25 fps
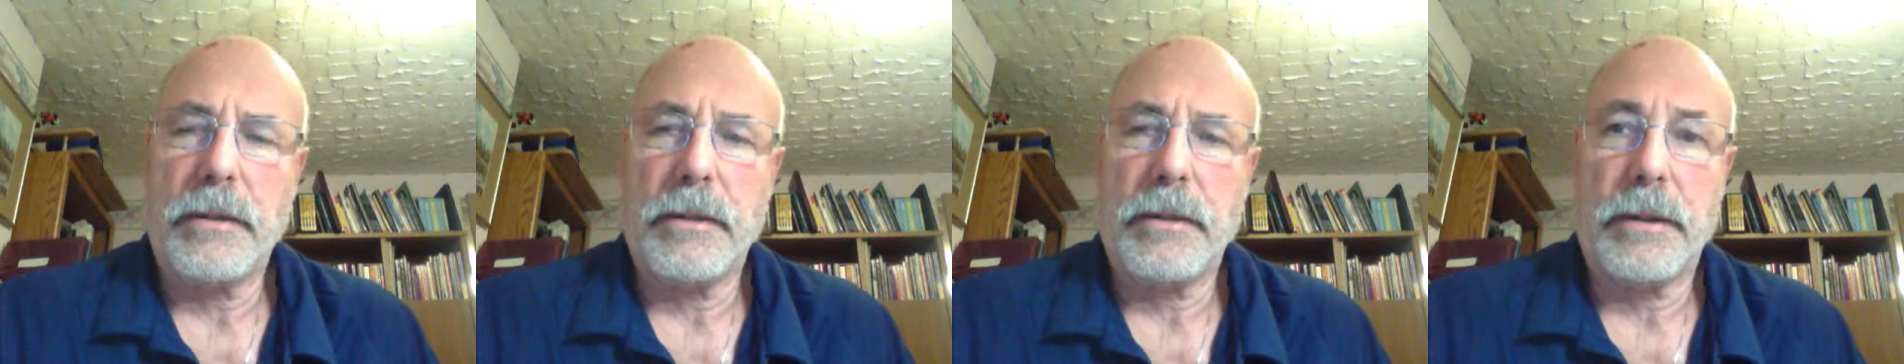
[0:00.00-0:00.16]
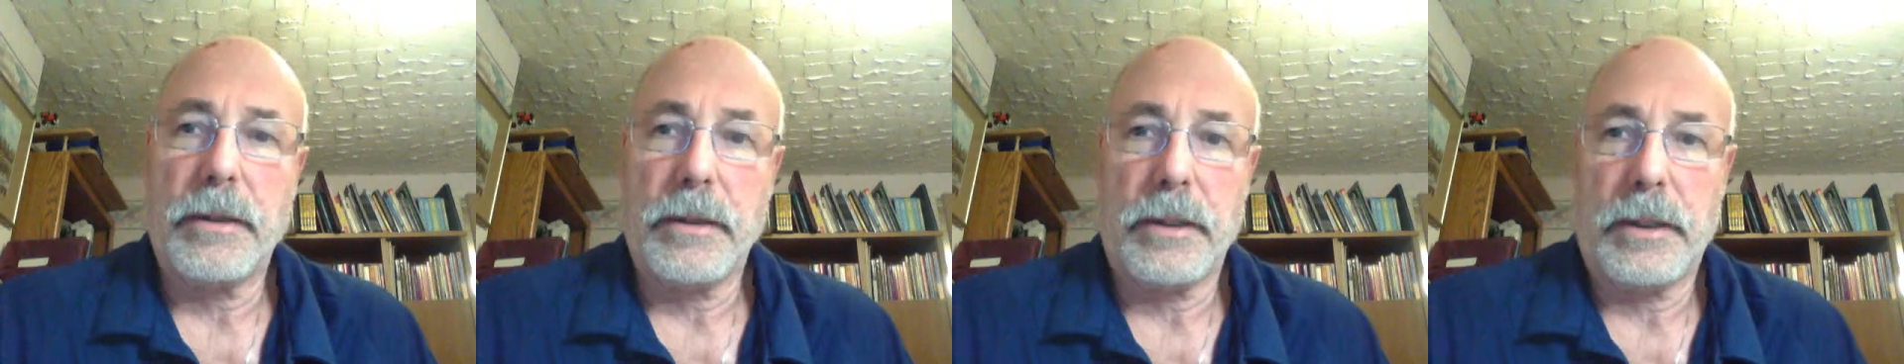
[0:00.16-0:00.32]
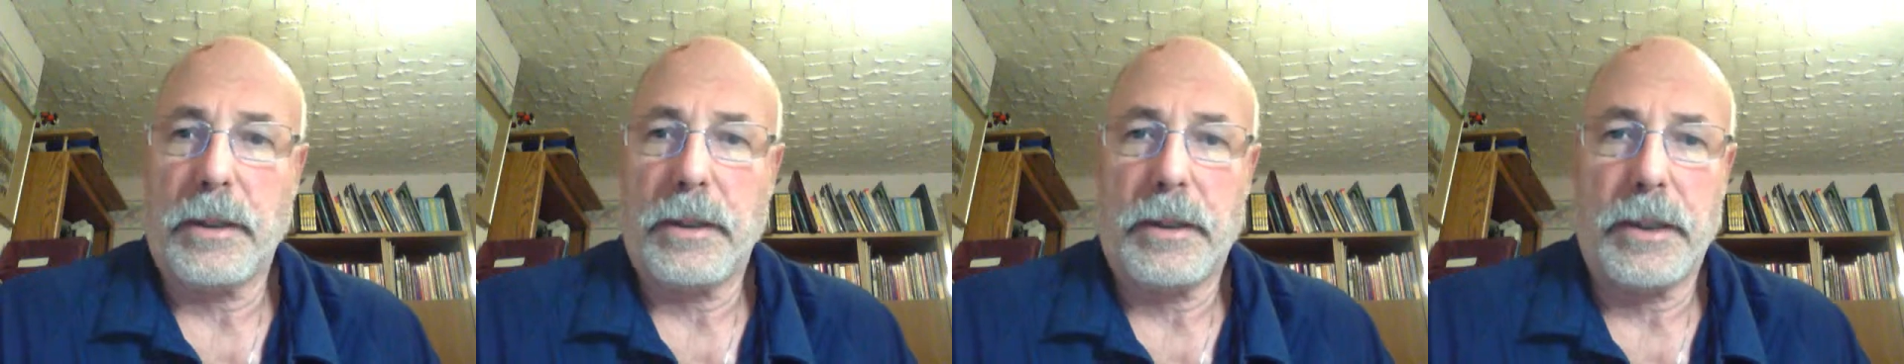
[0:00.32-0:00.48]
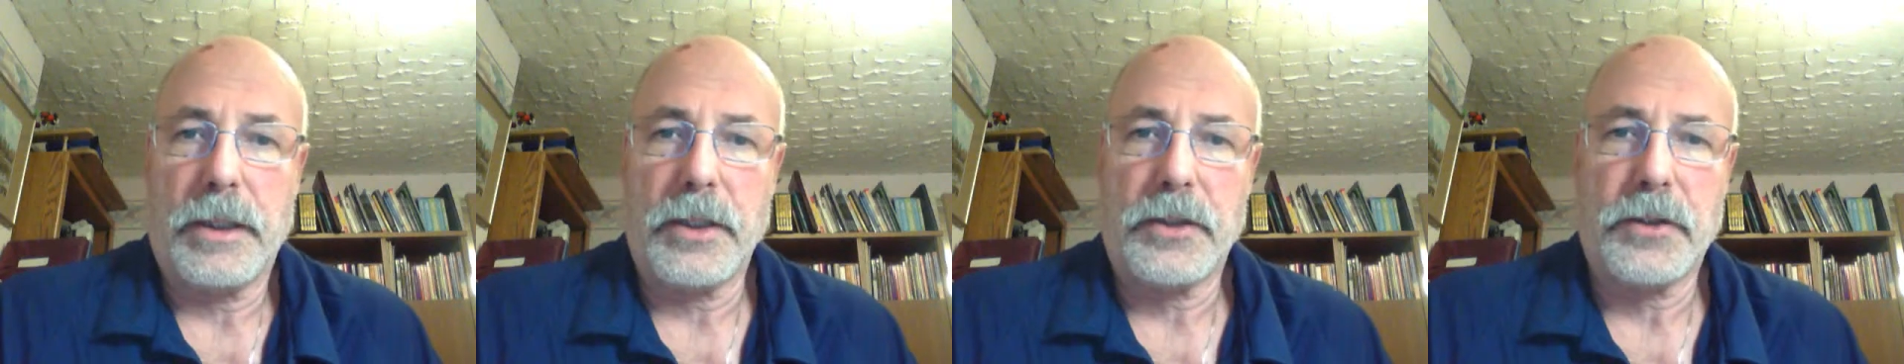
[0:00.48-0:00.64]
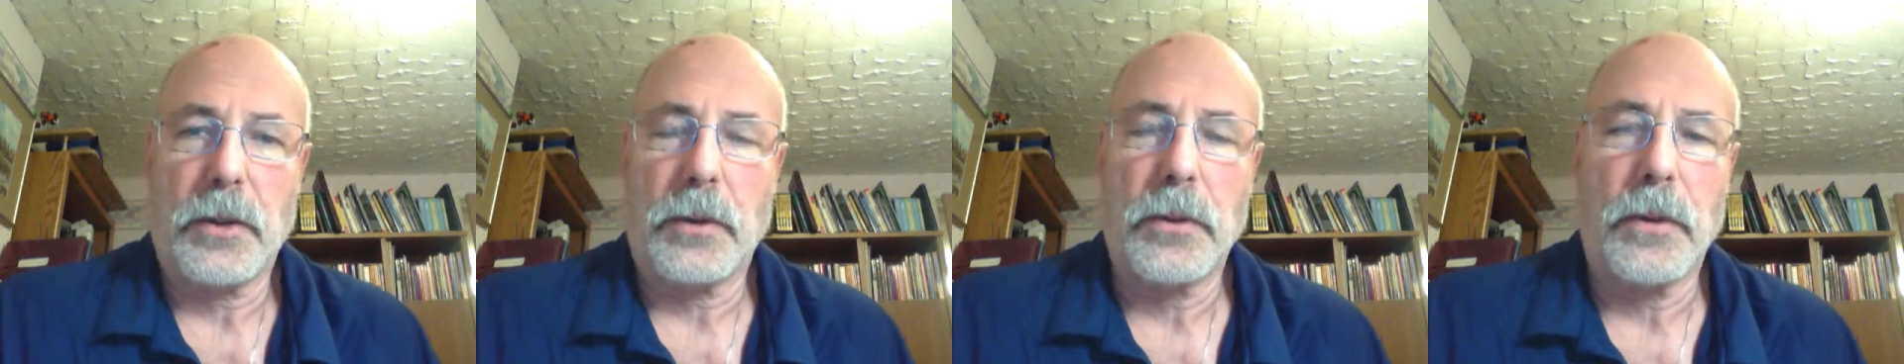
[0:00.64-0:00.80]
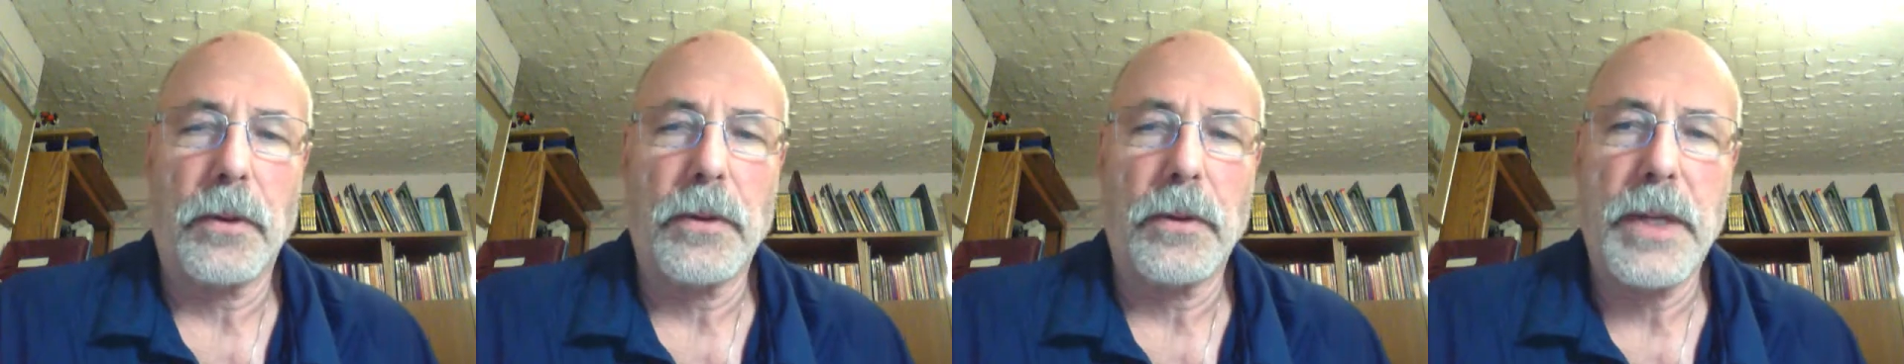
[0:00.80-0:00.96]
You, don't, you
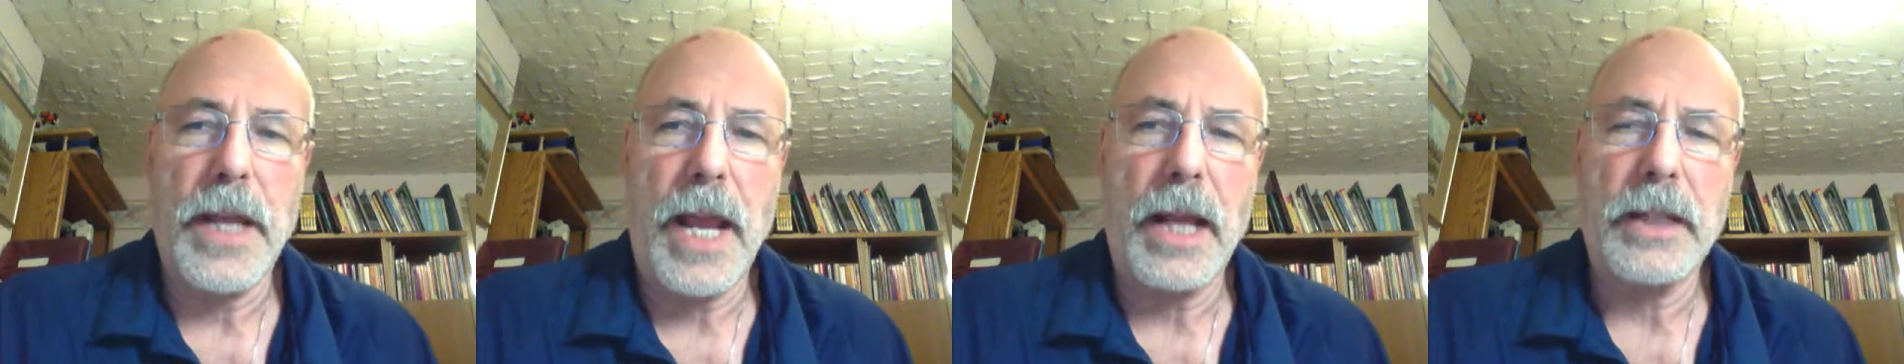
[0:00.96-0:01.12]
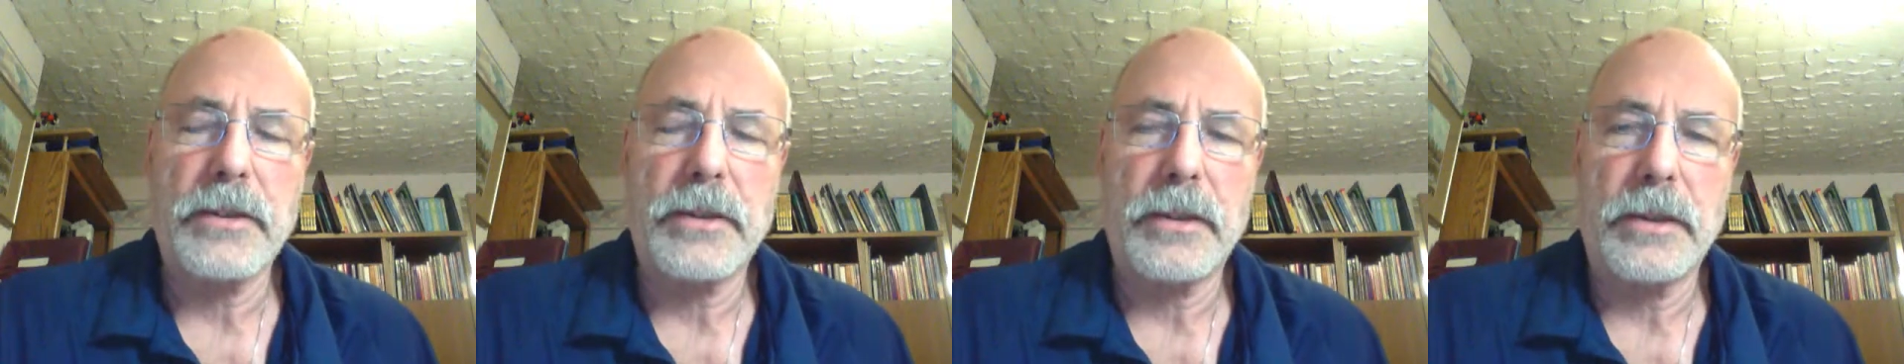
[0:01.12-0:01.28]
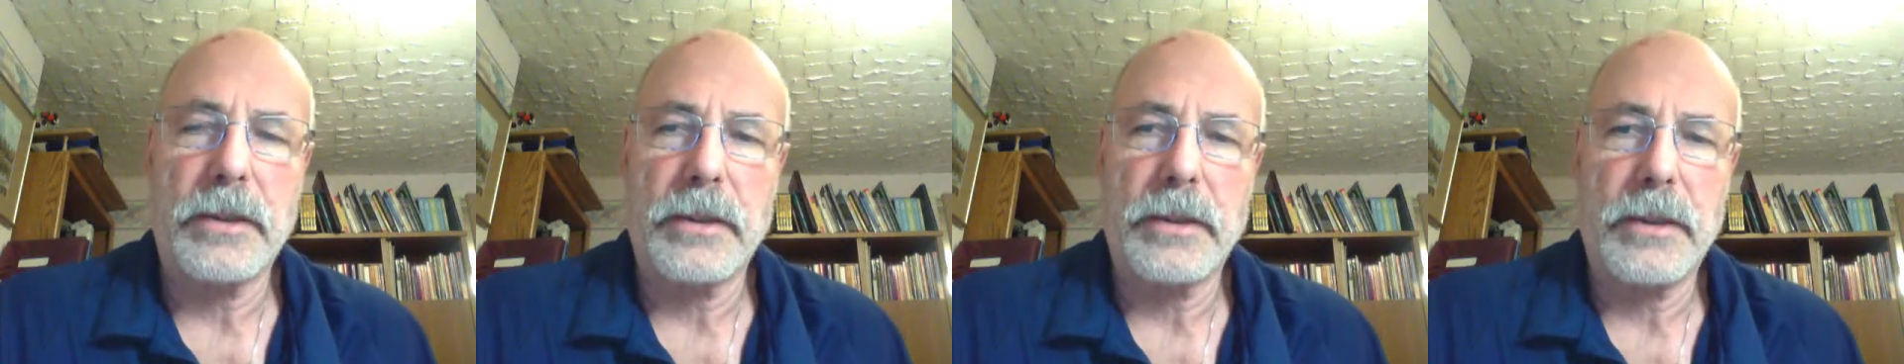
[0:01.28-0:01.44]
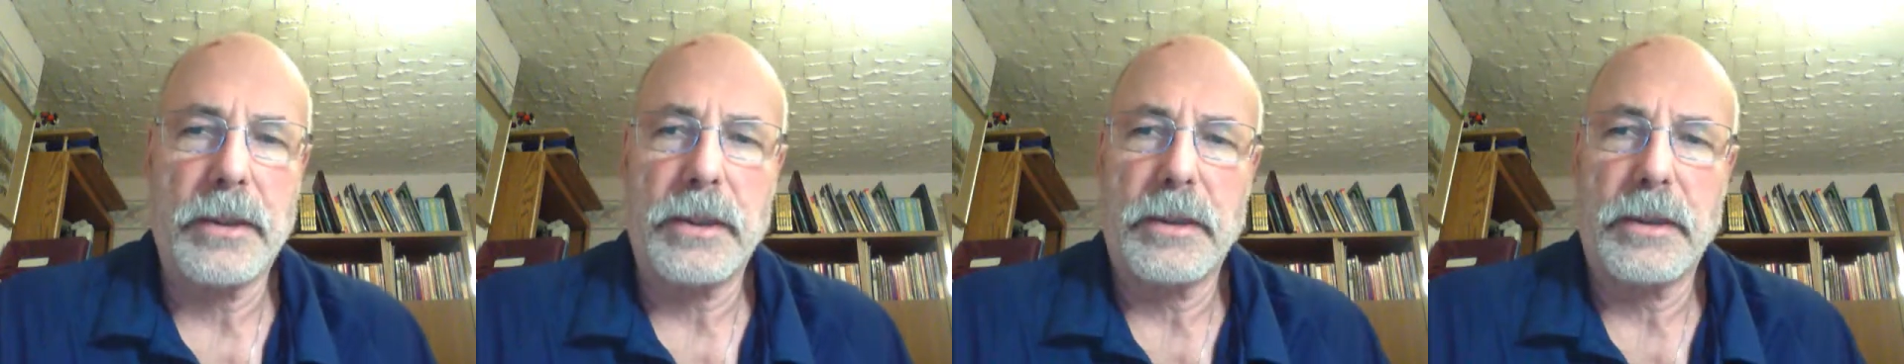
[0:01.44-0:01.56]
just don't know the answer.